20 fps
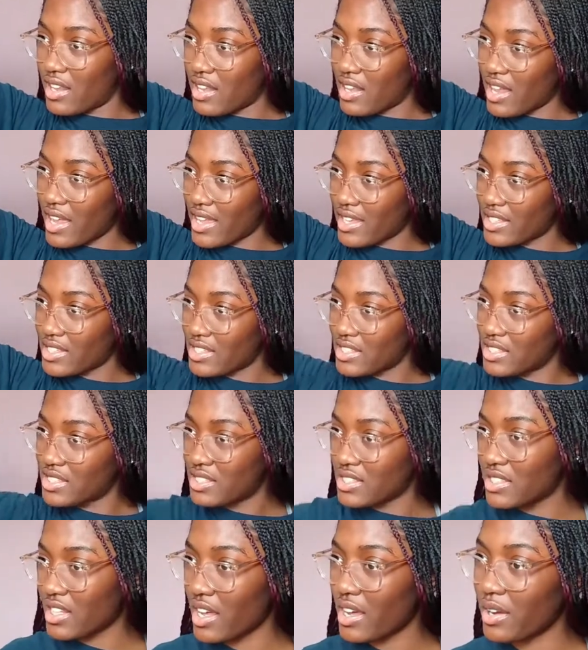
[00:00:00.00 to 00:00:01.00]
Like
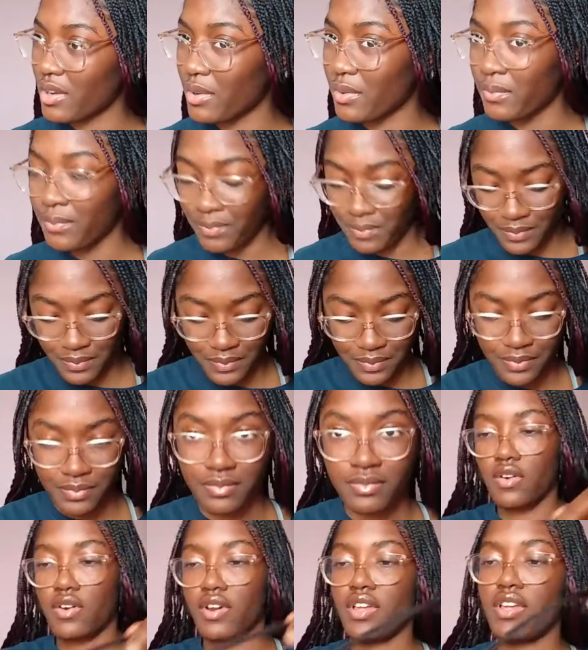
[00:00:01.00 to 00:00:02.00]
so.
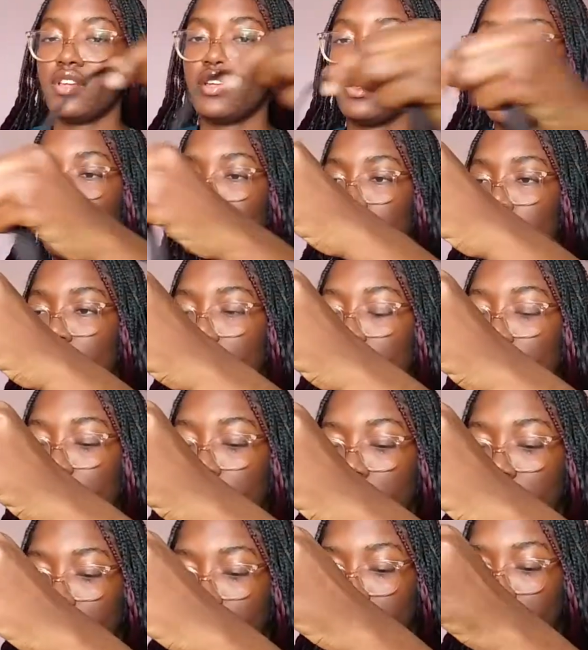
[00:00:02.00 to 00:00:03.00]
Alright, here we go.
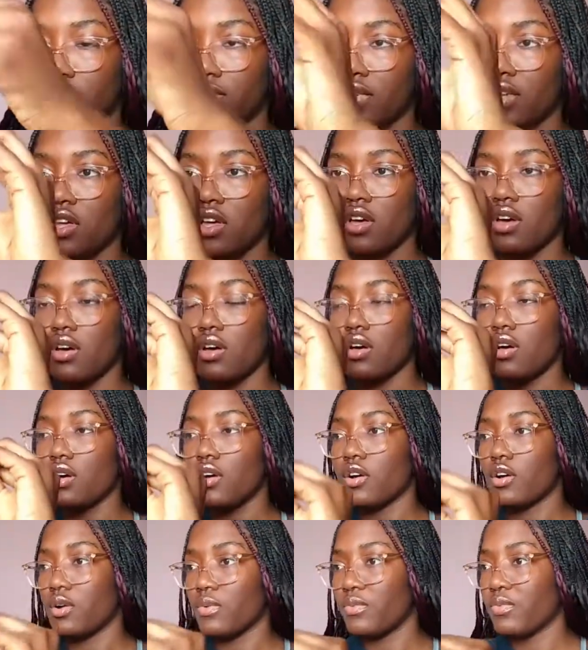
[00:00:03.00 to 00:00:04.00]

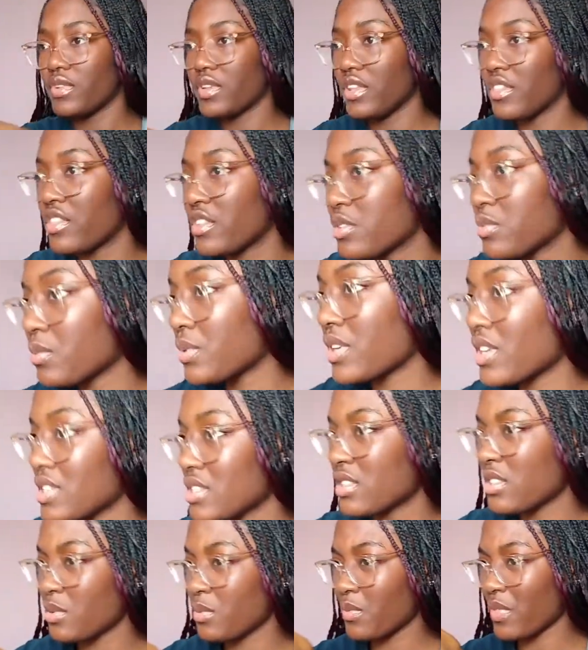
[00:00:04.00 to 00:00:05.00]
Hopefully this one
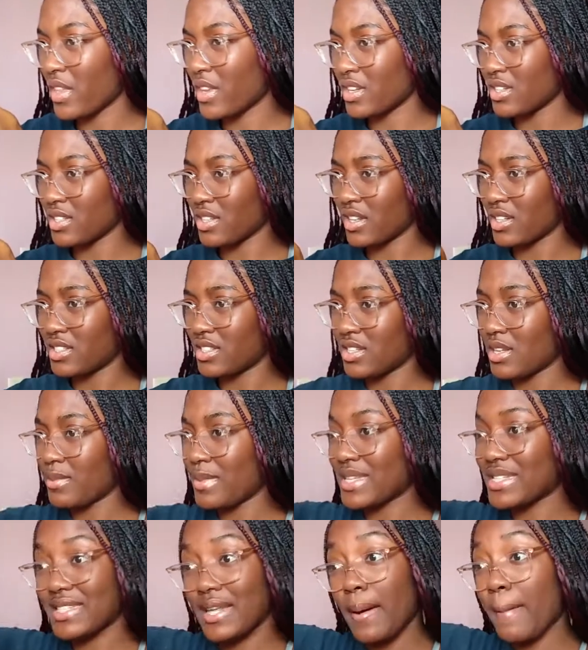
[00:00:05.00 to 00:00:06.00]
isn't the one that decides to
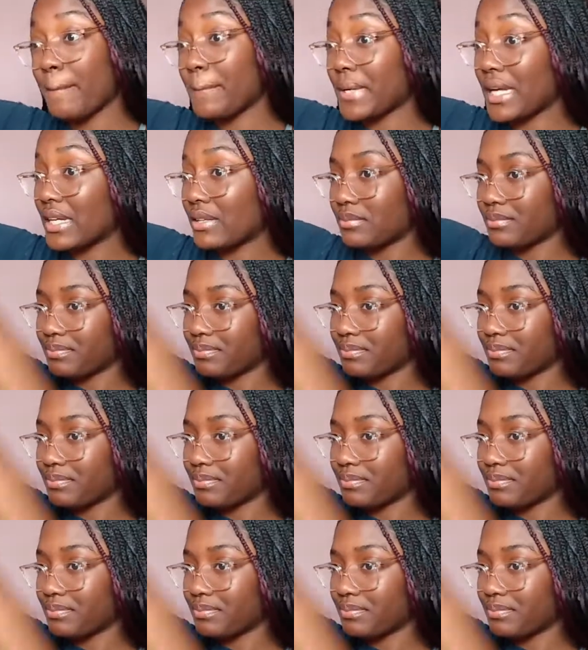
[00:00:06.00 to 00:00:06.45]
mess up.